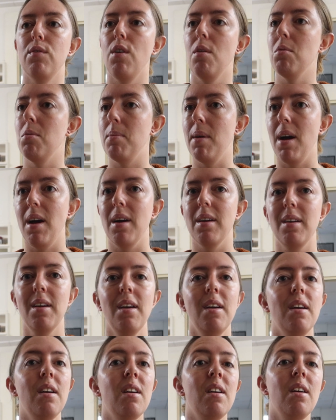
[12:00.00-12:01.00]
a vomit bag,
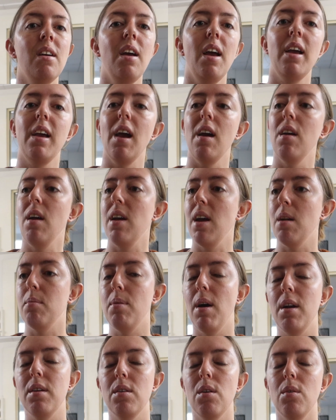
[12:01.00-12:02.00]
he had
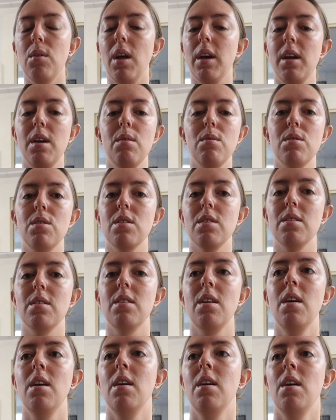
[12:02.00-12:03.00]
Panadol, like, he was just
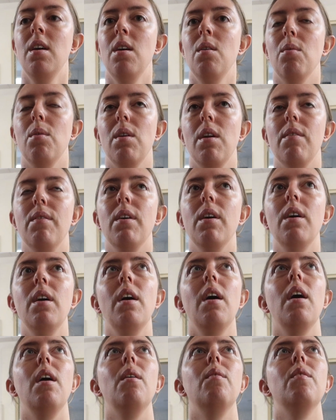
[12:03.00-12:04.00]
whatever.
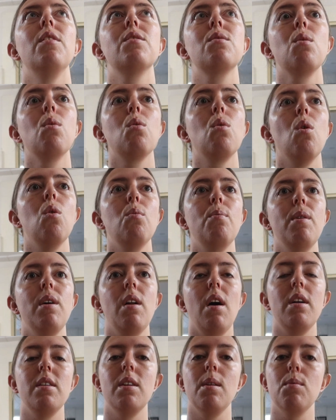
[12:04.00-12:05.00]
The school called me, and
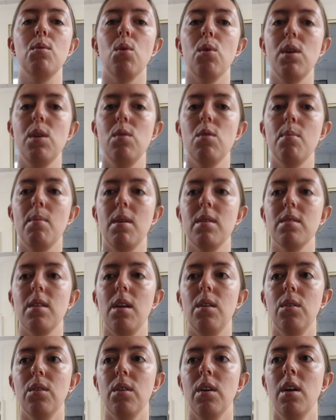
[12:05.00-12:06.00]
I ended up talking to him, and I was
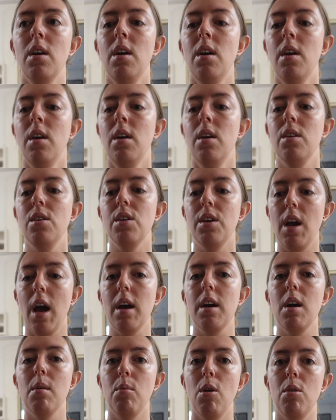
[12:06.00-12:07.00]
like, look, you
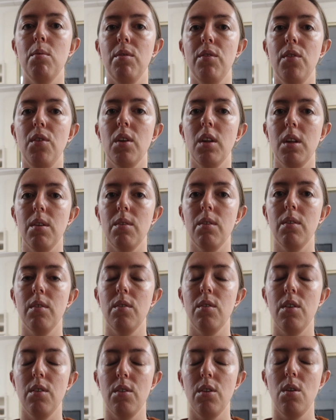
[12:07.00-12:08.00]
can come home if you
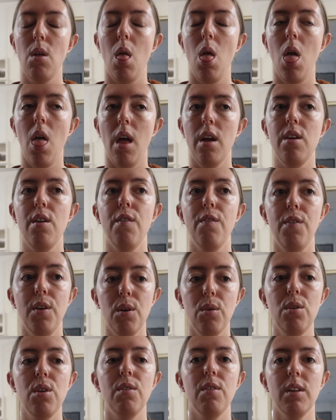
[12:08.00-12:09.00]

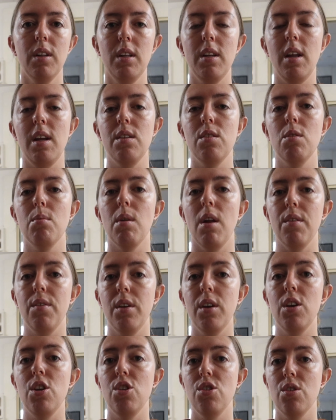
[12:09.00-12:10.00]
feel you really need to, but I
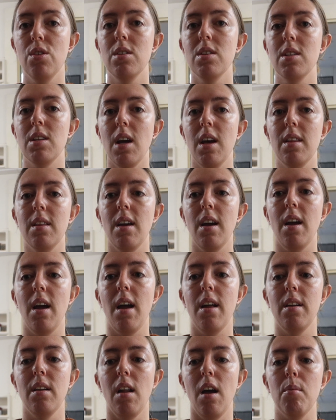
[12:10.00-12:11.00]
think you should stay there
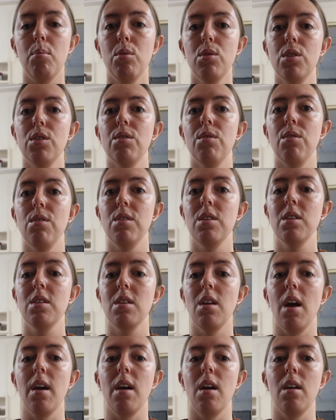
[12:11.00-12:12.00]
and, like, push through
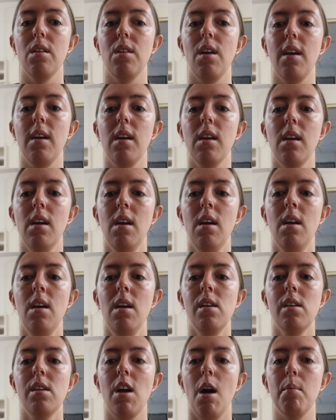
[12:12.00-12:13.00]
this. Like, I think
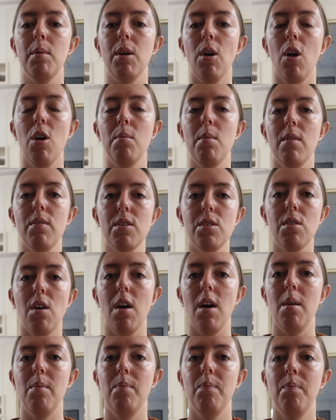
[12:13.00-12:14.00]
coming home every
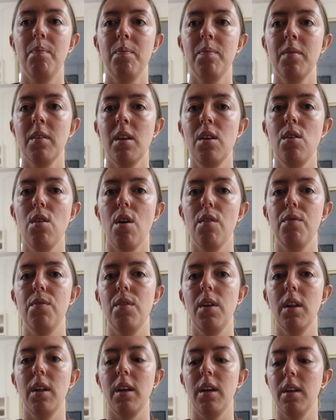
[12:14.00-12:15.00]
time you're not
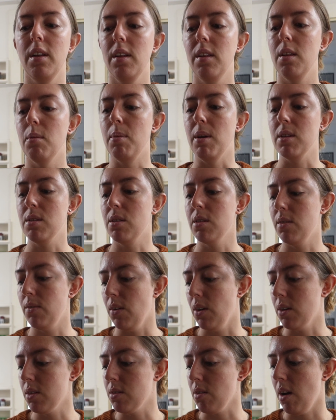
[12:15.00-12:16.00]
feeling the best because of
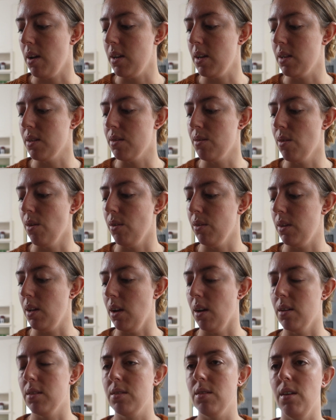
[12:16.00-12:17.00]
your anxiety is not the
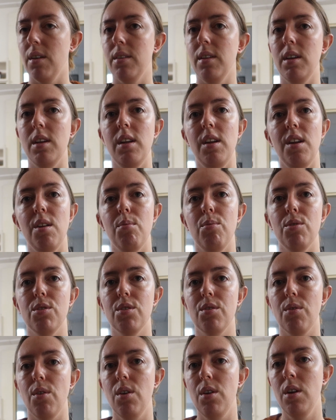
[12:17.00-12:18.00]
answer. I think you need to
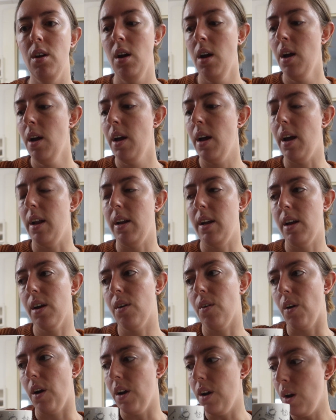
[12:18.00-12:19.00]
push through. And he
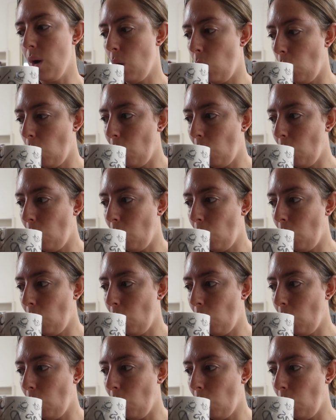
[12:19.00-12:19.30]
agreed.